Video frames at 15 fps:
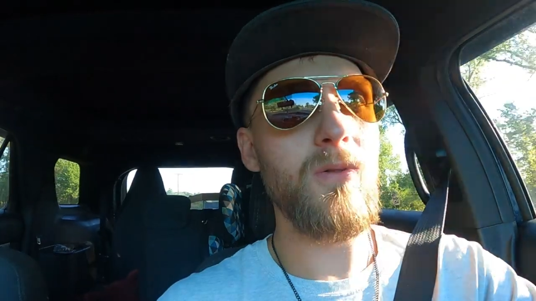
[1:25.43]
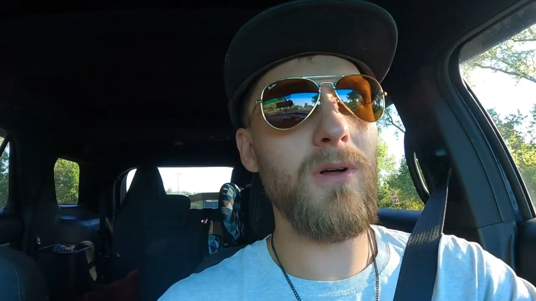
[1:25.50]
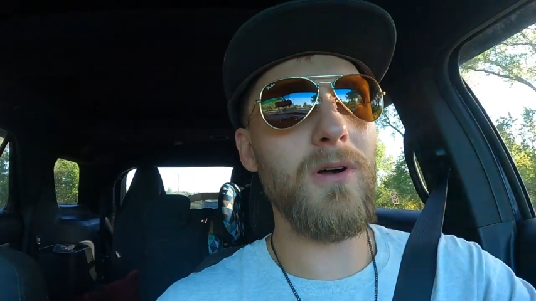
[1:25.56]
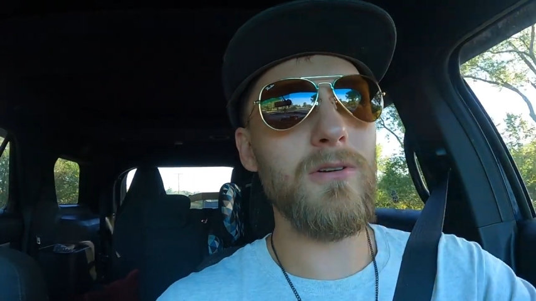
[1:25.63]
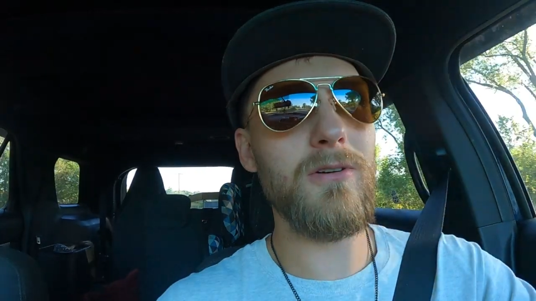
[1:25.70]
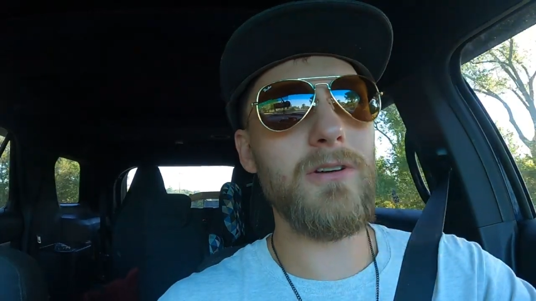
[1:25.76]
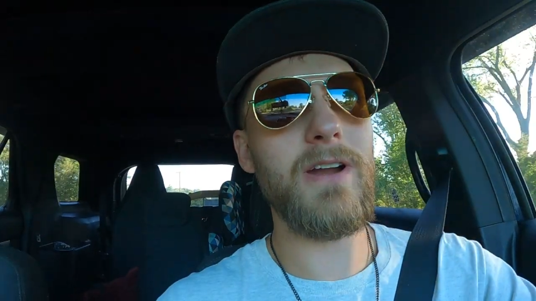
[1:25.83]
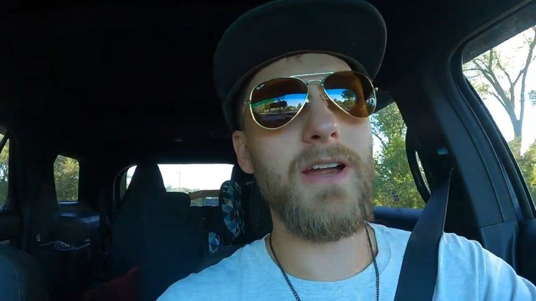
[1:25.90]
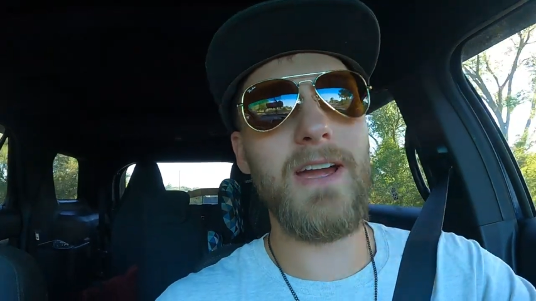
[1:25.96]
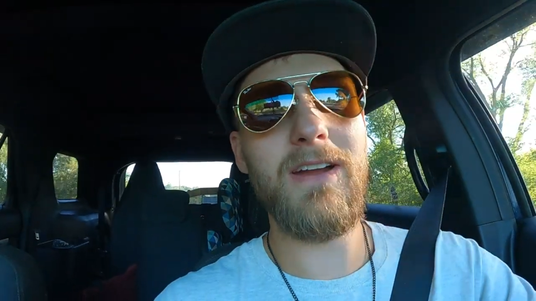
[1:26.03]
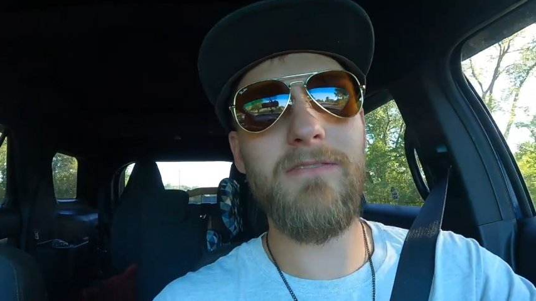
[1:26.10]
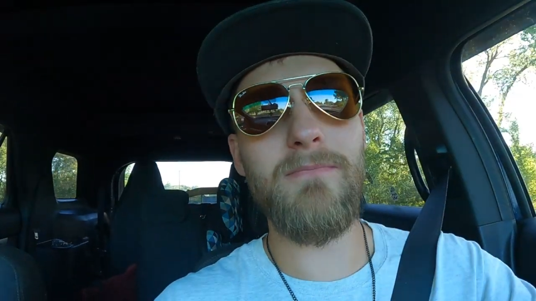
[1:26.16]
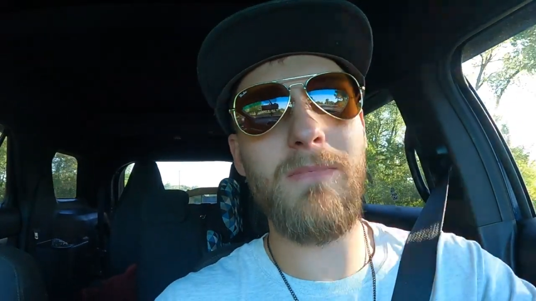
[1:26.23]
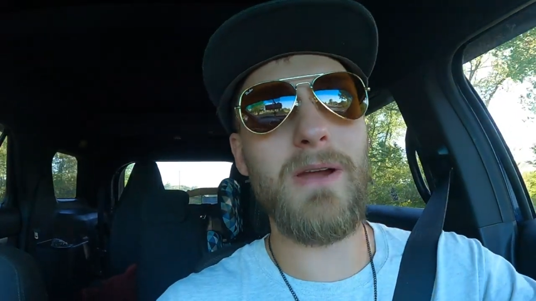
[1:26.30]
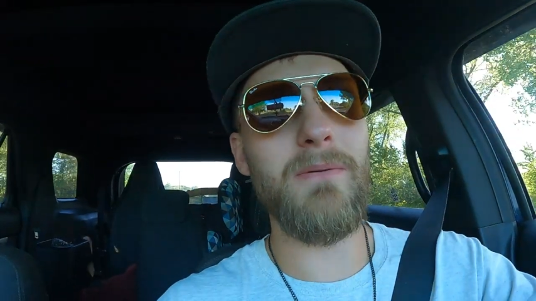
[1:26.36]
longer
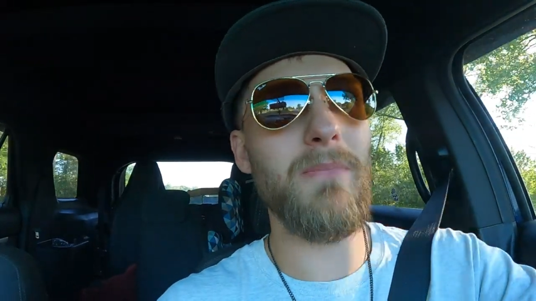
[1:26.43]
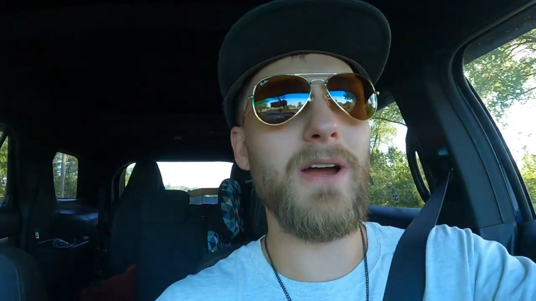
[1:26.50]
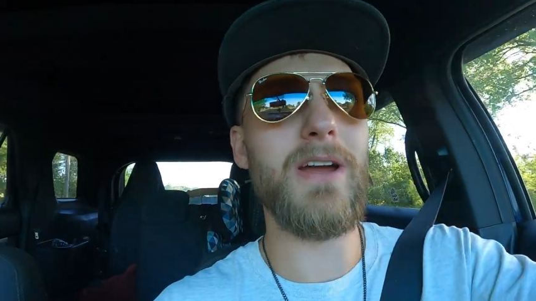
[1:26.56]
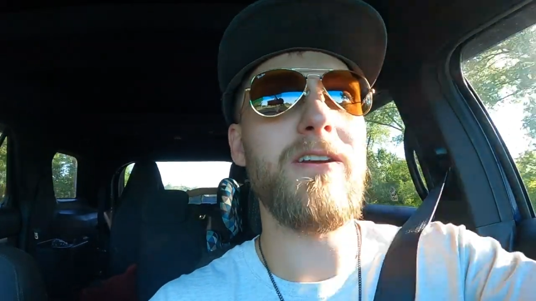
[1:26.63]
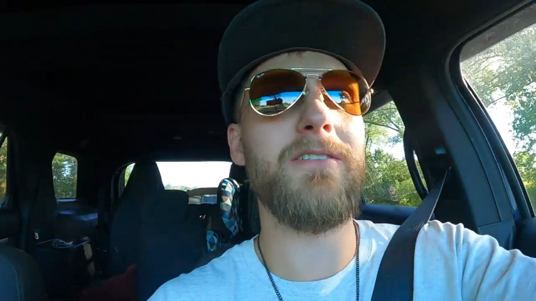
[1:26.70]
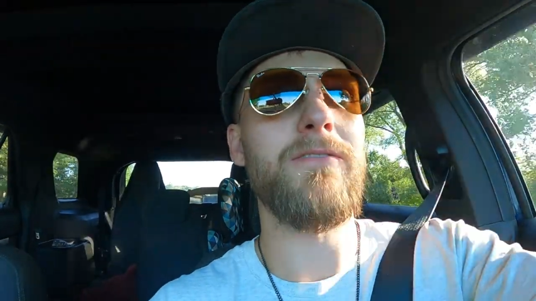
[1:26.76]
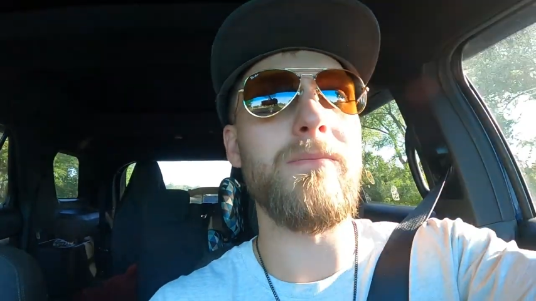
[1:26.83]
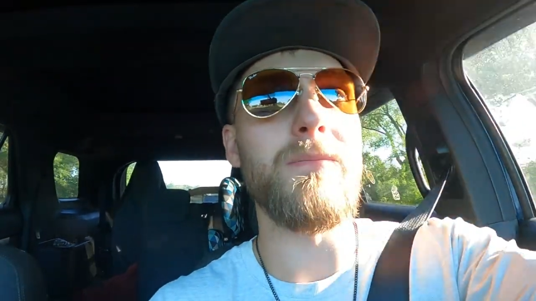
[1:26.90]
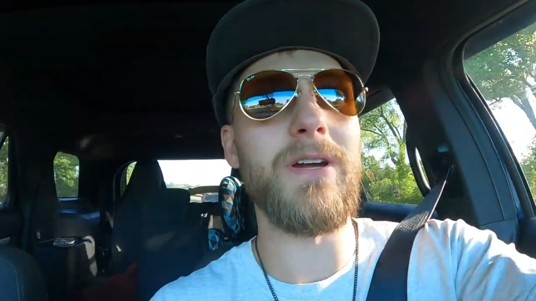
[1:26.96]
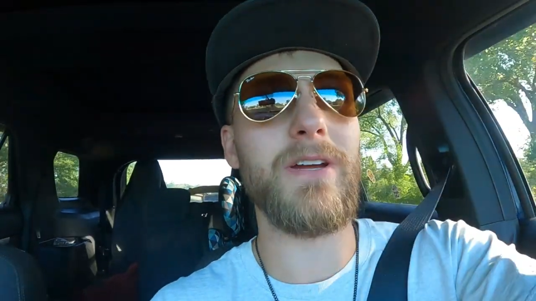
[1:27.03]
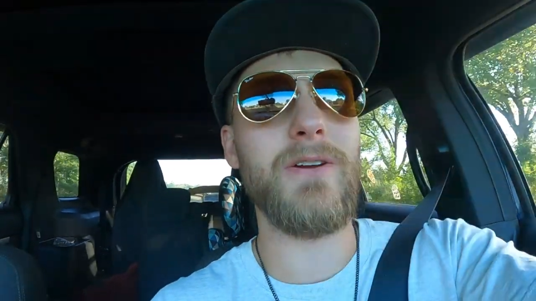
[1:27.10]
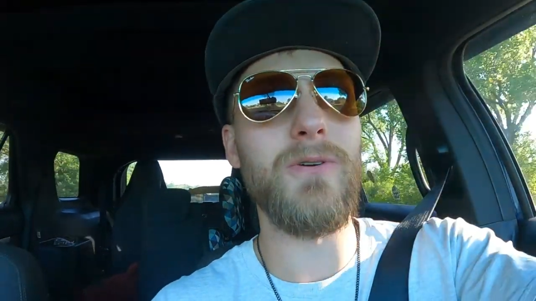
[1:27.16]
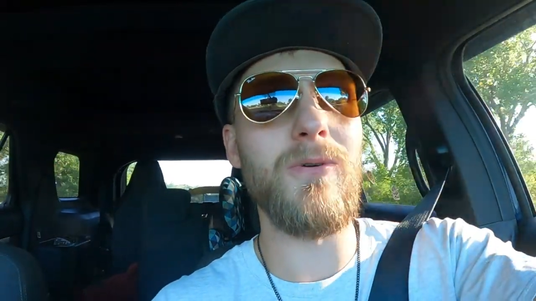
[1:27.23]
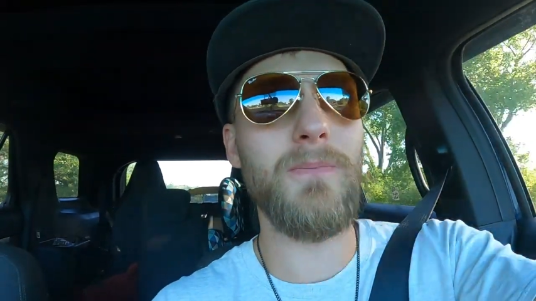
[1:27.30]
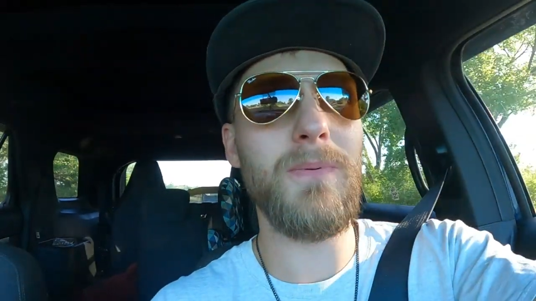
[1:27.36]
have my mic for my
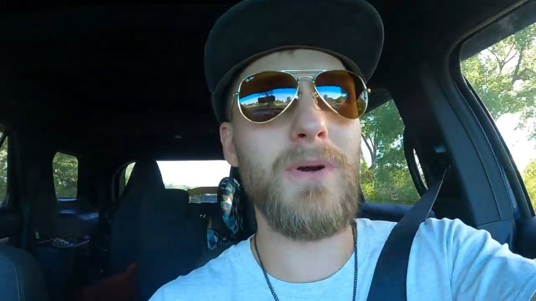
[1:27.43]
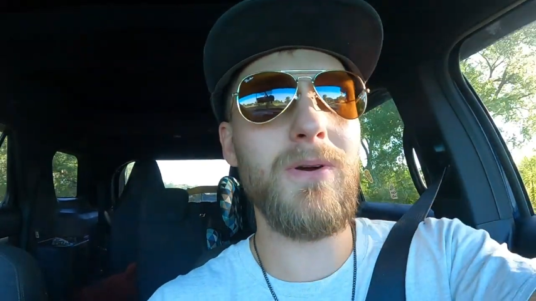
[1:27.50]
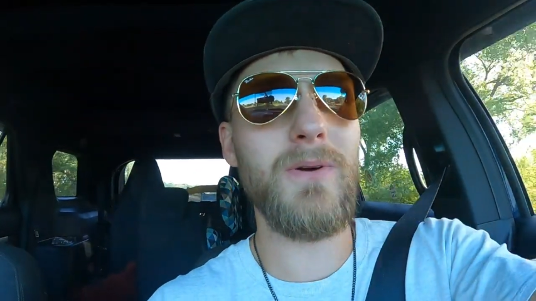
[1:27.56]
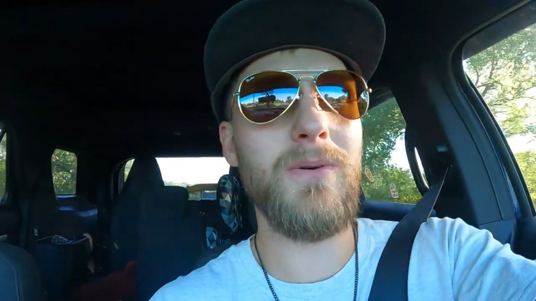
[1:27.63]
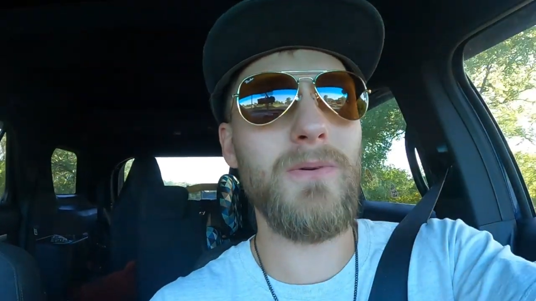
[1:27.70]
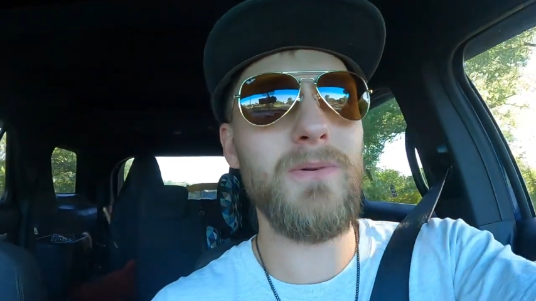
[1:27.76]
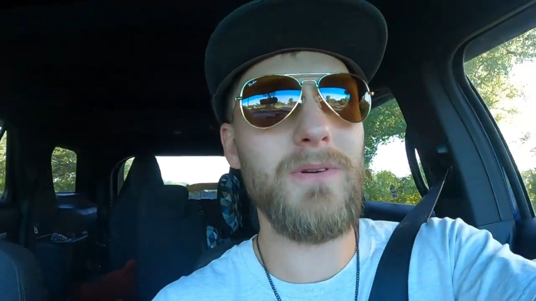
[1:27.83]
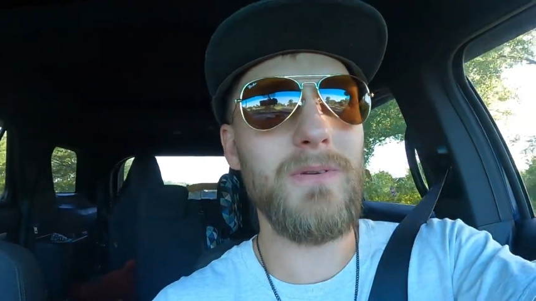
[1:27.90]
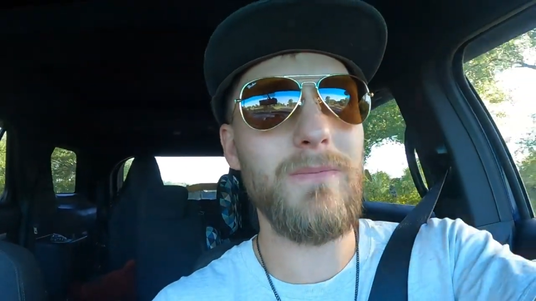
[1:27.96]
GoPro